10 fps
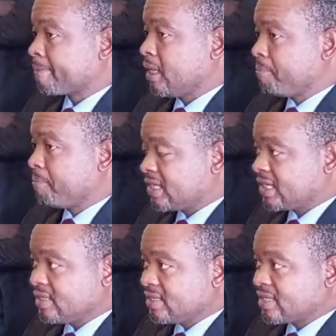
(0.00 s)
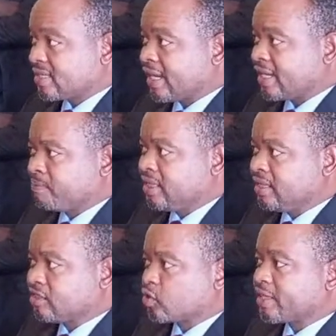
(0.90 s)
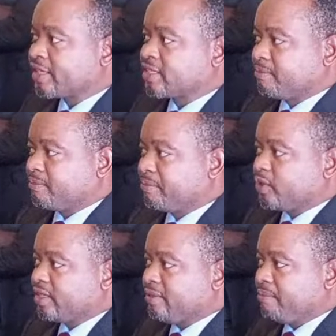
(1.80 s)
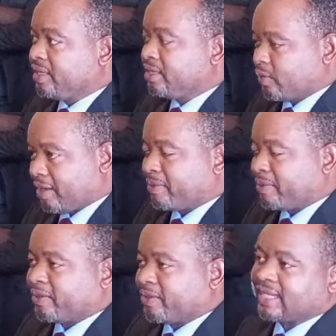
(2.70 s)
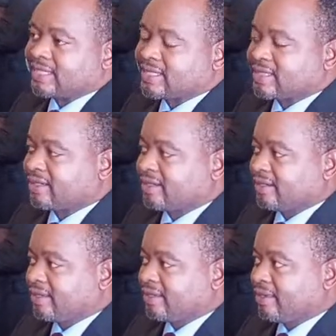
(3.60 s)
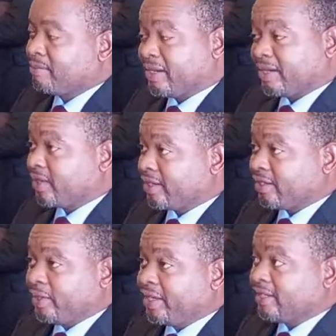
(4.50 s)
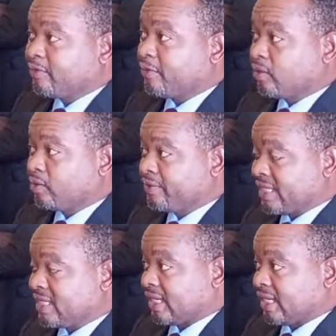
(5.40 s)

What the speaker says: patience has been stretched beyond limit, we apologize. But we are doing it for a good reason.